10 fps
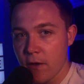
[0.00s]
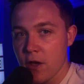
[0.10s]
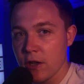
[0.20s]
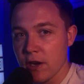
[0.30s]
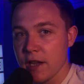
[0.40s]

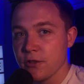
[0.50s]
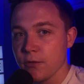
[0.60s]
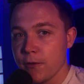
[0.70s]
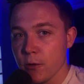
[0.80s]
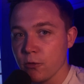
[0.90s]
further led
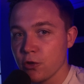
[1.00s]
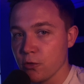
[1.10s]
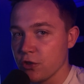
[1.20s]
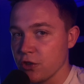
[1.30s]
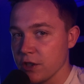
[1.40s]
to fuel
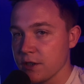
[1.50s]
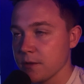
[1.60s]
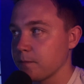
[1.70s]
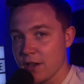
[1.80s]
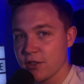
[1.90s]

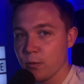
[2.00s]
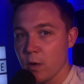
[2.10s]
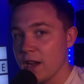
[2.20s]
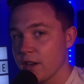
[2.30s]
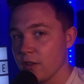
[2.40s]
shortages.
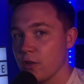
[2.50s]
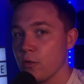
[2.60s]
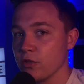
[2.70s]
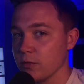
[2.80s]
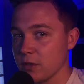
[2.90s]
Ransomware can
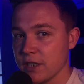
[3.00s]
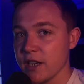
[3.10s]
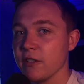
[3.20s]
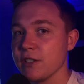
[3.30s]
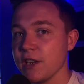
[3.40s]
cause some
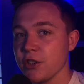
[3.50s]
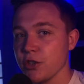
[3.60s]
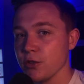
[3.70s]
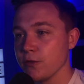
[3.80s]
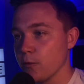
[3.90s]
serious
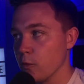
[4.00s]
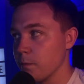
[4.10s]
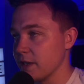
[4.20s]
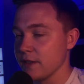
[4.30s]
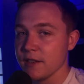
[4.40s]
issues for
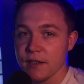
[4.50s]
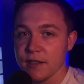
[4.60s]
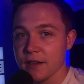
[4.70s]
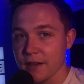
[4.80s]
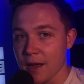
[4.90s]

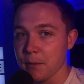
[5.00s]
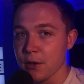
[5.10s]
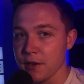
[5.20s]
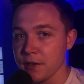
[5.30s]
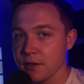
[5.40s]
businesses and
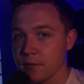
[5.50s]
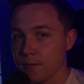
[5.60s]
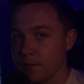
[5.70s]
companies.